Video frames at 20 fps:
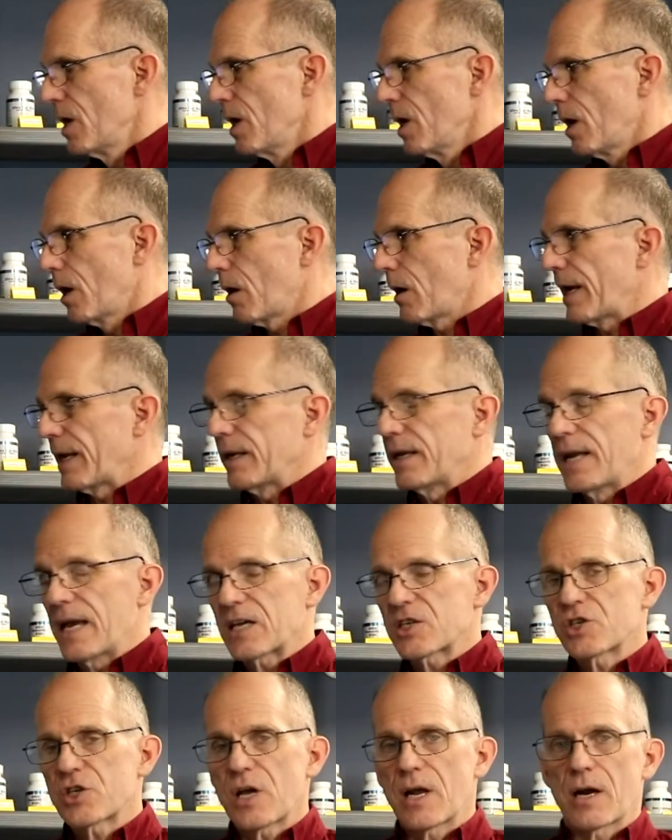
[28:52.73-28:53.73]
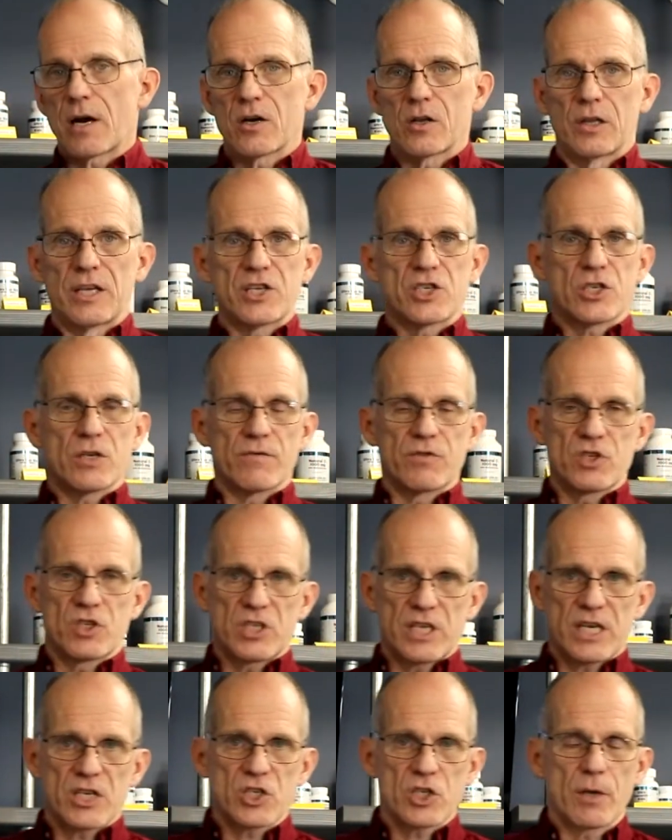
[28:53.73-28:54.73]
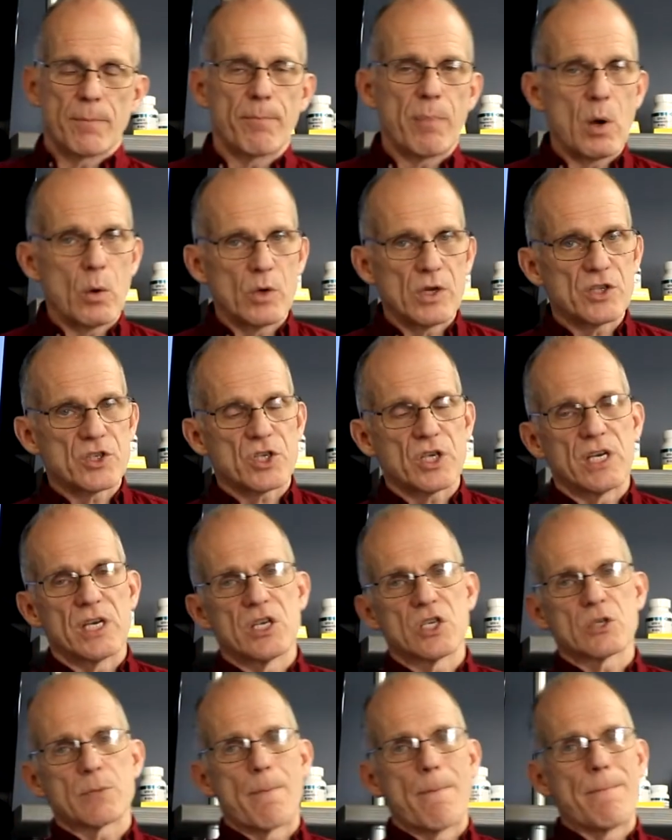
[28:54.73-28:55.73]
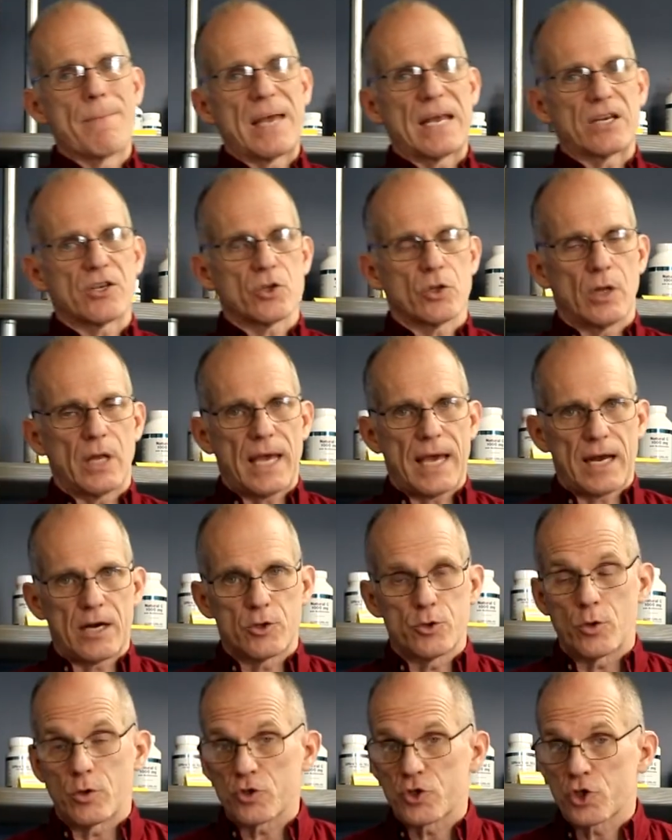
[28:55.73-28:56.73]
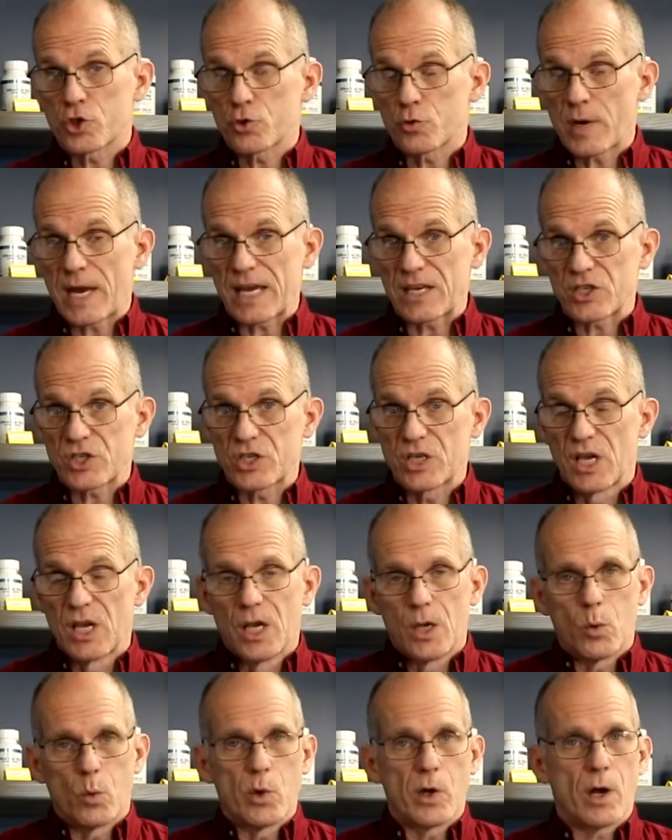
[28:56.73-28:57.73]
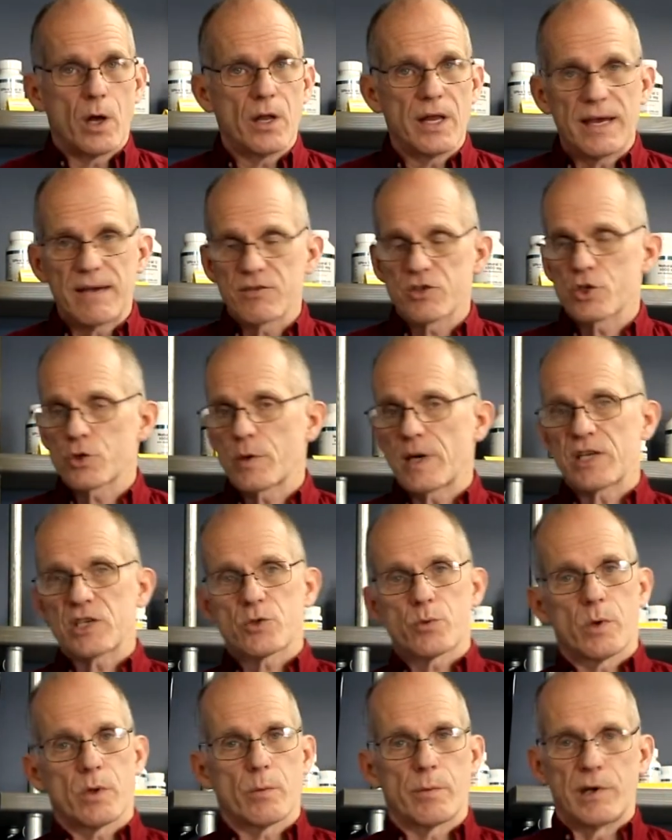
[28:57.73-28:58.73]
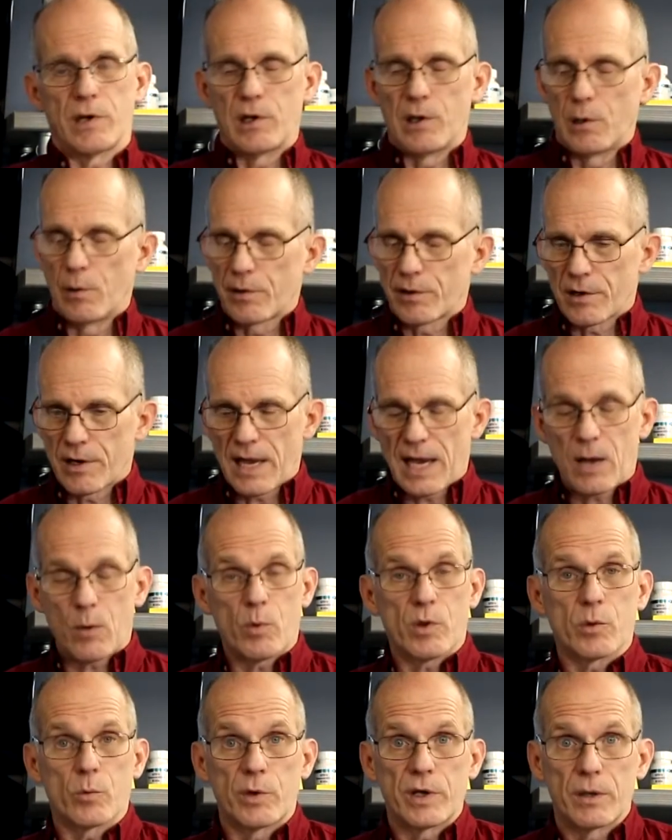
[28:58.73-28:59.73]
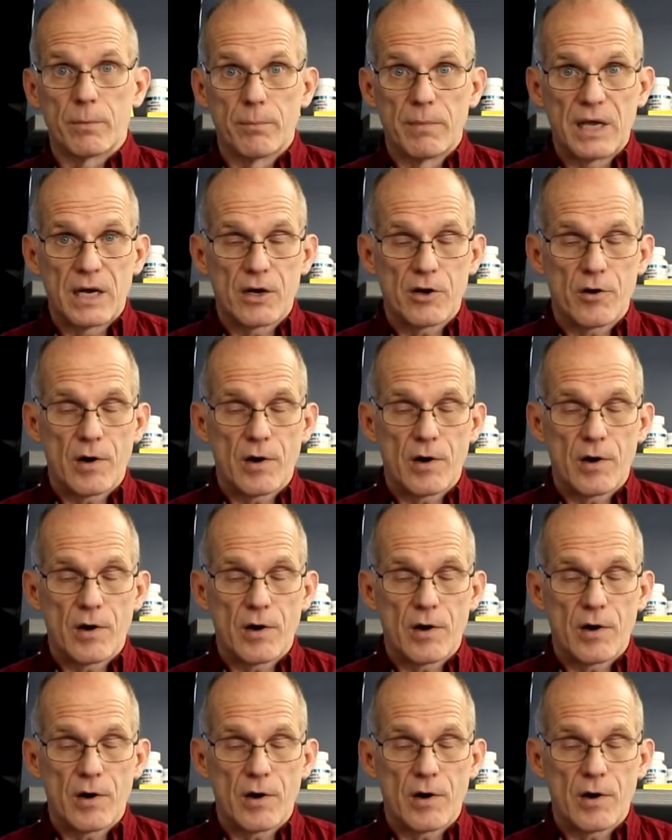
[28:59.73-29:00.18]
All right, next on our list of 6 components is mental attitude or stress. We all have stress, whether we know it or not, whether we admit it or